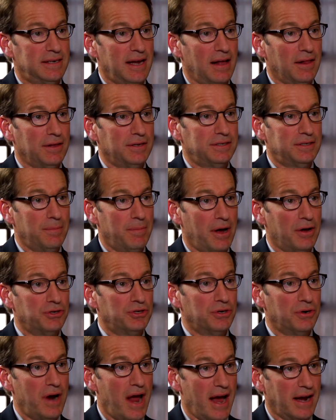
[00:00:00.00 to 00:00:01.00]
tell us
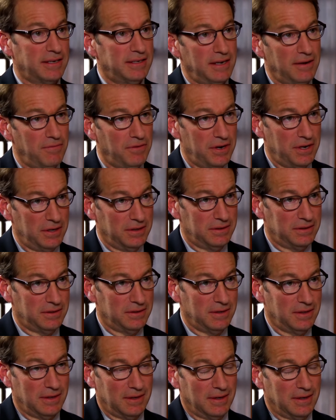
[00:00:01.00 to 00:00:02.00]
about your activities.